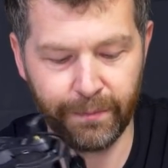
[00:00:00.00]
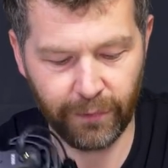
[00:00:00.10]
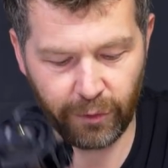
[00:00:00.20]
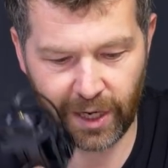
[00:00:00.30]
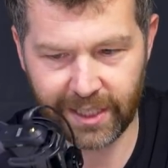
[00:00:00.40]

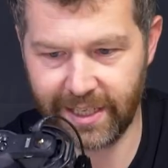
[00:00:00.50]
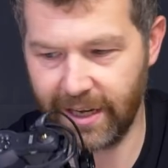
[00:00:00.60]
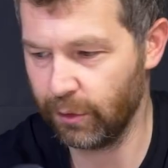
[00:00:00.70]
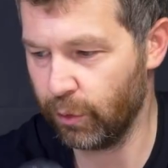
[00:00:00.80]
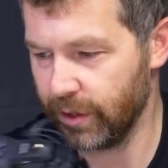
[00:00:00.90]
Great
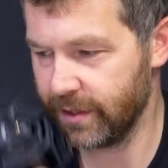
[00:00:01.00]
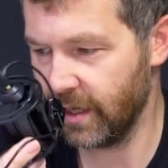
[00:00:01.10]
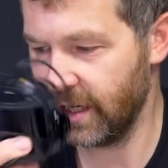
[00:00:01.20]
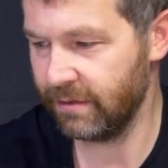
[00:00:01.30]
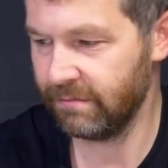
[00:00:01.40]
sound
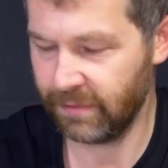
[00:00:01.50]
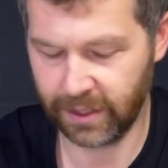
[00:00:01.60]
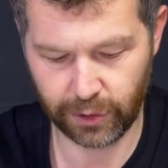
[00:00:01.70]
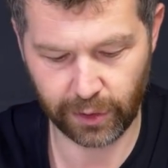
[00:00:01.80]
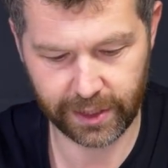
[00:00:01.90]
quality,
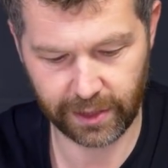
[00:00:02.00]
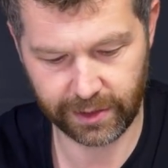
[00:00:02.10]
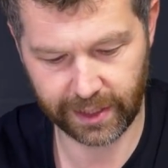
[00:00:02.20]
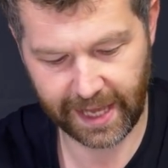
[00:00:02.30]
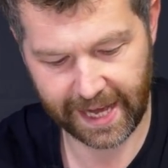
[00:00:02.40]
enjoyed
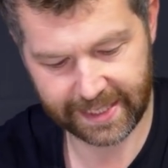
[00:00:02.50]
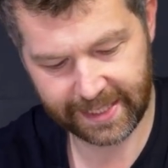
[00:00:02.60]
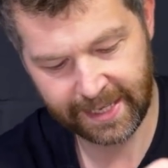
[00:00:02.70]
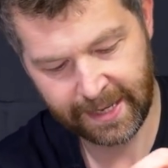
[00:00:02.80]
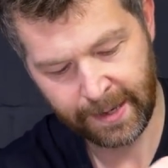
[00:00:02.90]
using
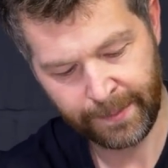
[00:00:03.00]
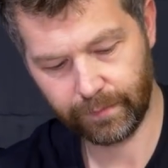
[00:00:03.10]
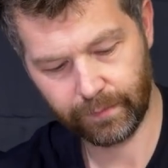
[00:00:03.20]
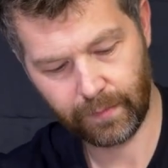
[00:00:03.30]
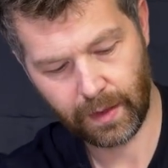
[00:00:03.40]
that.
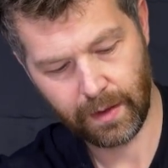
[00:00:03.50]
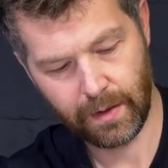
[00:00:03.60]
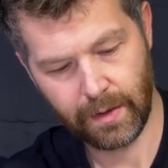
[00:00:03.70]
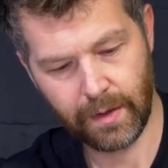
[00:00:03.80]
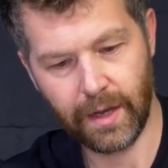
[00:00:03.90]

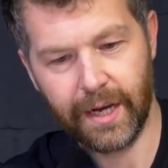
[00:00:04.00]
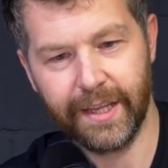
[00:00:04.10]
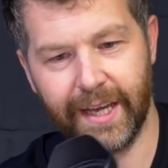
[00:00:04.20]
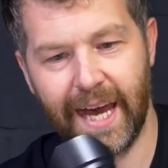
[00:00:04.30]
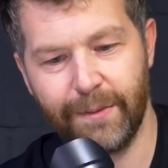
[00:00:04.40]
And then
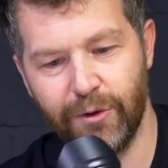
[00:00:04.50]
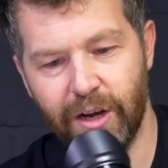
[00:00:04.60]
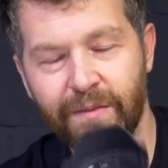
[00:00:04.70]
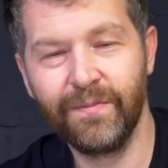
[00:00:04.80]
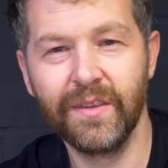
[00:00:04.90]
the
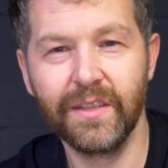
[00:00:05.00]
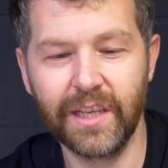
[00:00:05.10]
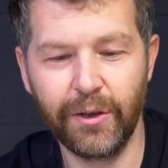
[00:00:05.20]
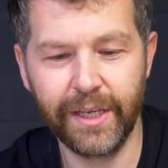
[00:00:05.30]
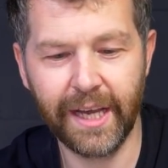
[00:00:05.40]
camera,
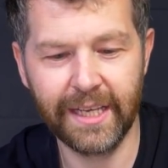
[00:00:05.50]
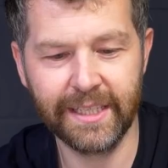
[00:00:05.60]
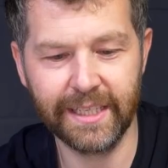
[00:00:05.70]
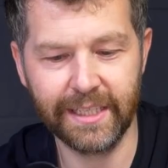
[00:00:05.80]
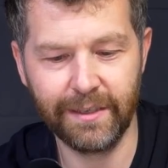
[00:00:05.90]
Sony
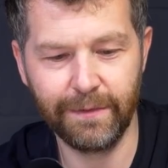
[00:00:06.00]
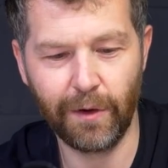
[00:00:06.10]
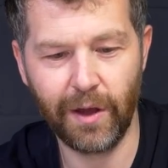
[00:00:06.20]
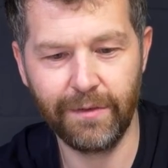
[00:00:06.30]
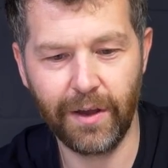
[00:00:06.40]

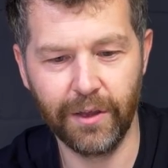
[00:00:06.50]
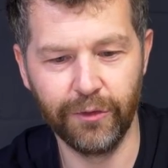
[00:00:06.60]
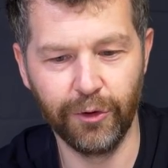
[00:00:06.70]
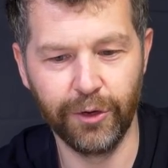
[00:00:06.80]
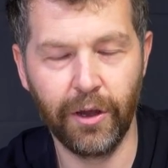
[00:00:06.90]

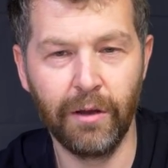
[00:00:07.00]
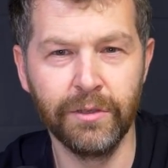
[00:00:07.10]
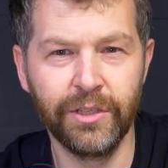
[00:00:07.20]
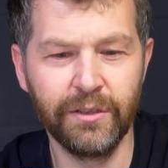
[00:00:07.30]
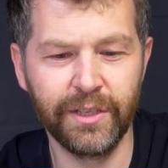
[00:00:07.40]
A6500. I
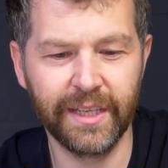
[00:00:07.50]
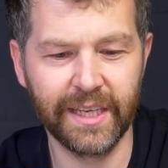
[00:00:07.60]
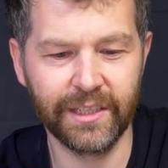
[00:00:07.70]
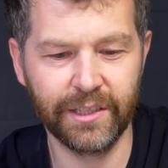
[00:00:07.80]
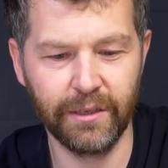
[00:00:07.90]
was using
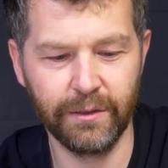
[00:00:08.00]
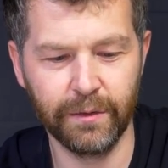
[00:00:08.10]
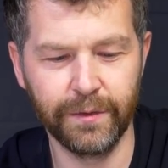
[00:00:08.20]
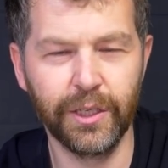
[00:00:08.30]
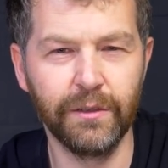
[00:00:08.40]
this to
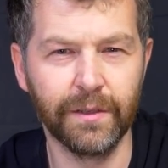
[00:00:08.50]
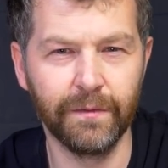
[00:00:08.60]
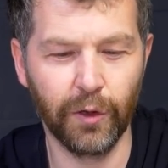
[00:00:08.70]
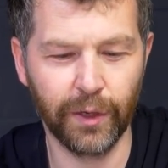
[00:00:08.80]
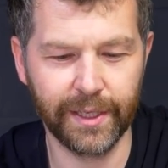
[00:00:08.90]
sort of shoot some
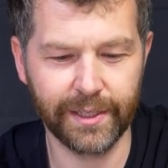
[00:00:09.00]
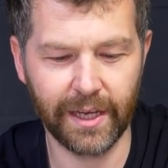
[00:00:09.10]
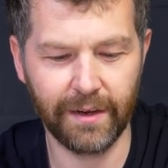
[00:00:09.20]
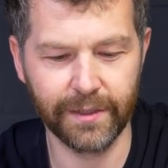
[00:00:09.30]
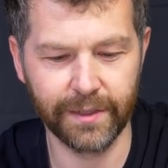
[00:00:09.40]
vlogging
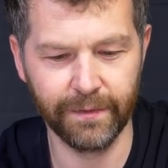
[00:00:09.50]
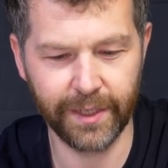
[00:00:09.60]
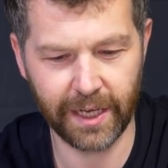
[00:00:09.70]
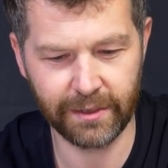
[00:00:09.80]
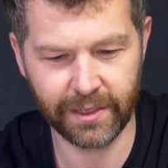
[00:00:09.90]
stuff and some
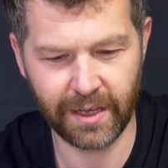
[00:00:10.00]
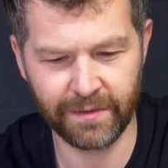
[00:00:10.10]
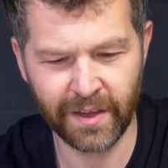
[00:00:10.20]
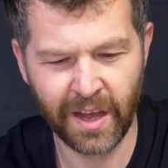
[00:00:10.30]
video stuff.